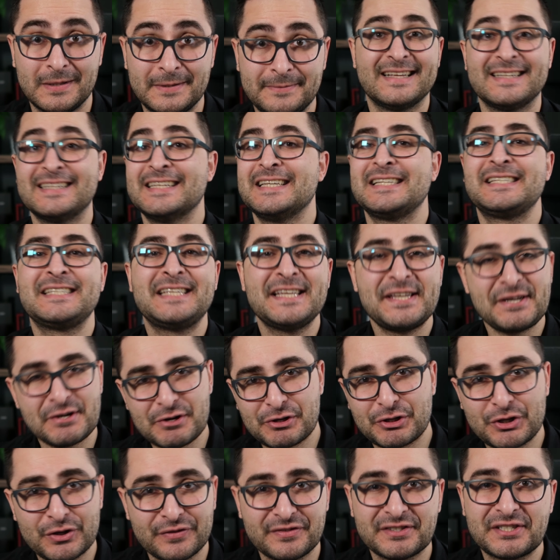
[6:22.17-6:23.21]
Listing your
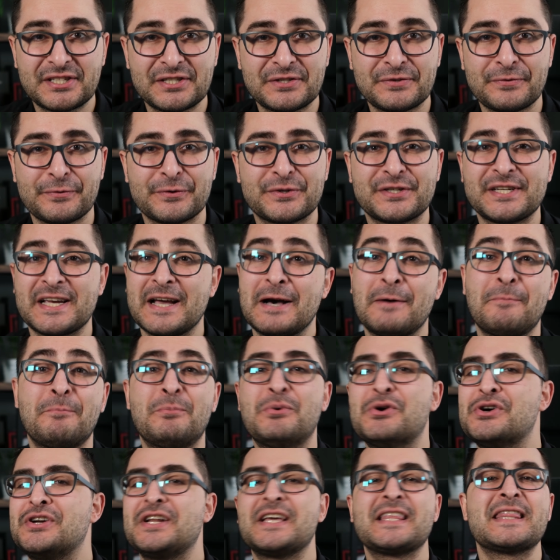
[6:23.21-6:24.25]
services for sale,
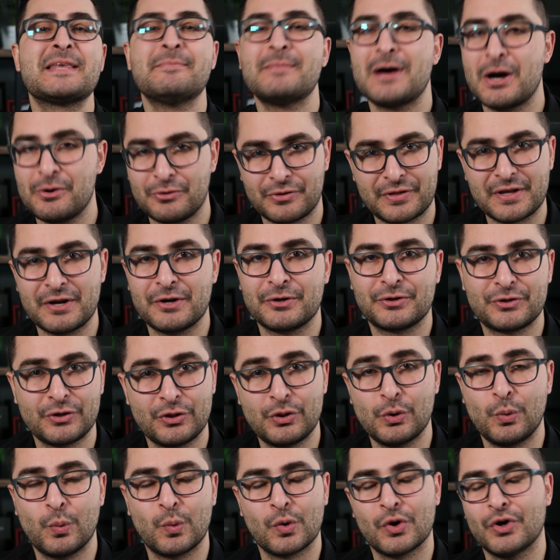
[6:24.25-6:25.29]
putting them out there to
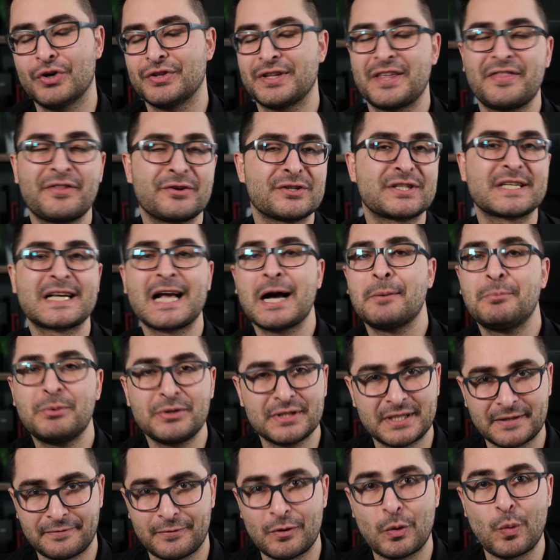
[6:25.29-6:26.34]
the world. And there's a couple
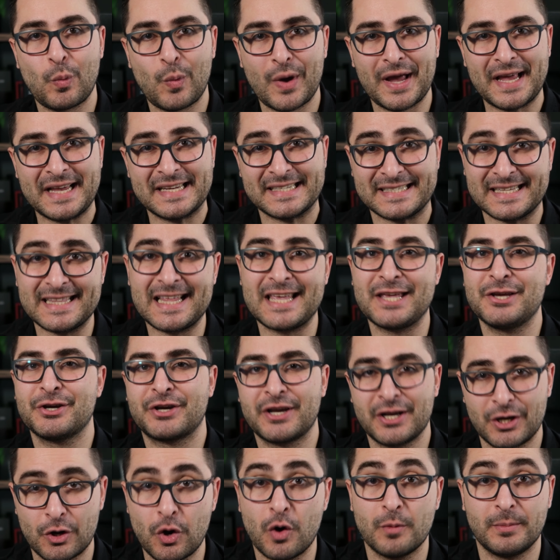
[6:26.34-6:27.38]
different ways that you
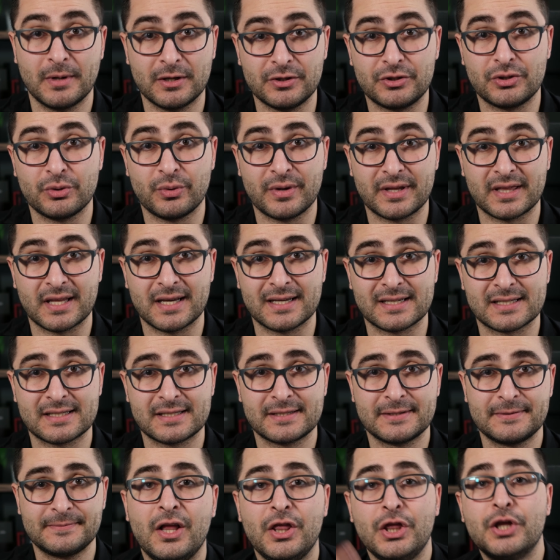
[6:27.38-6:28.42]
can go about doing this.
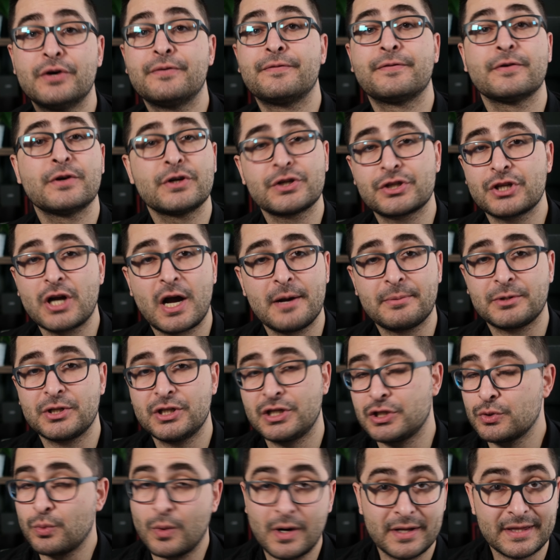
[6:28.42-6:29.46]
The first option
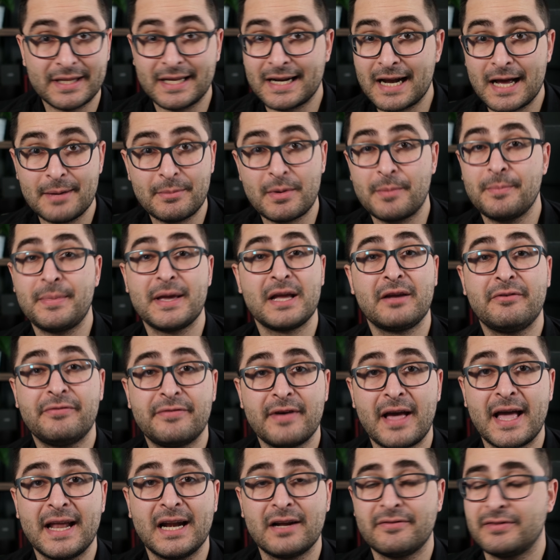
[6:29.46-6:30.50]
is one that I'm a big
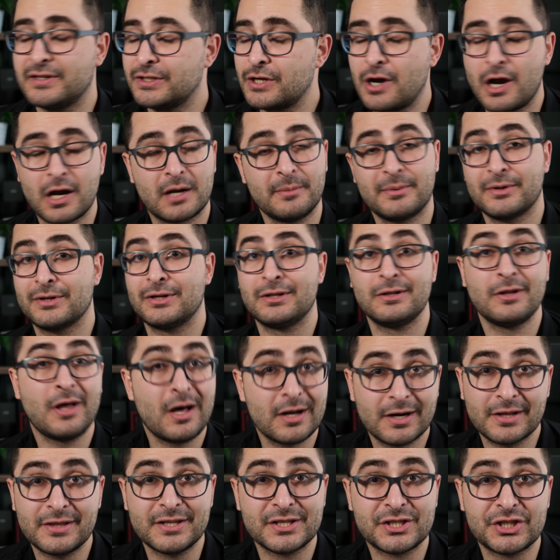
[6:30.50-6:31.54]
fan of and talk about a lot
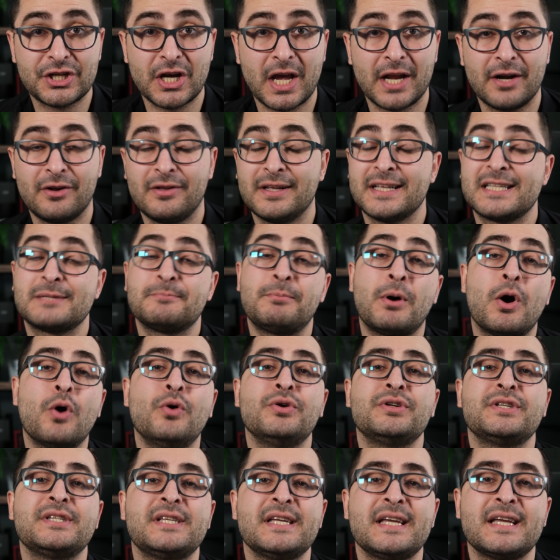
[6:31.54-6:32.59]
on this channel. It's
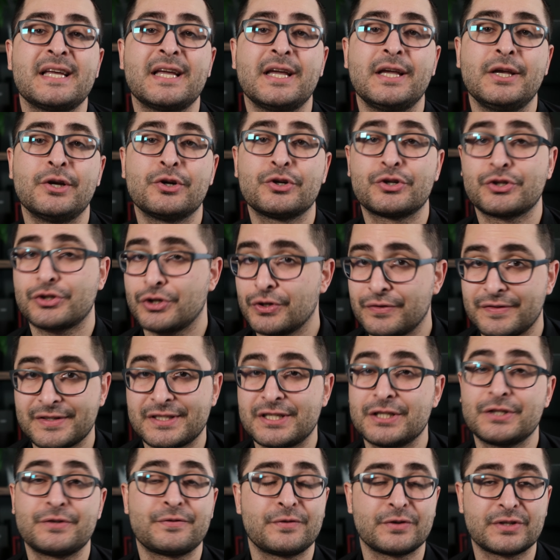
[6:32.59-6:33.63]
posting your
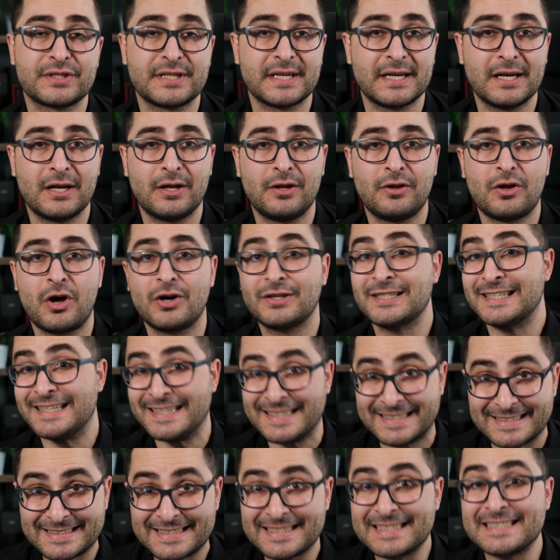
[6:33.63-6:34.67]
services for sale on an
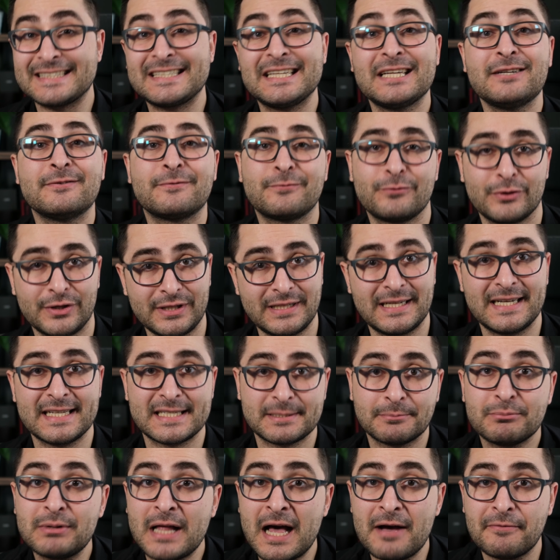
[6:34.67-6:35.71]
existing freelance
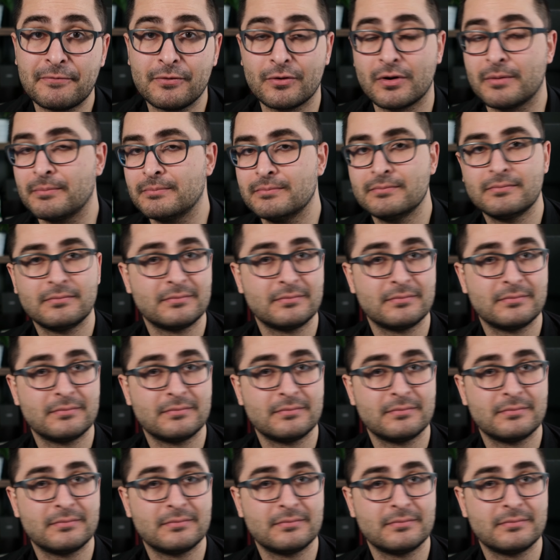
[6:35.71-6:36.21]
platform.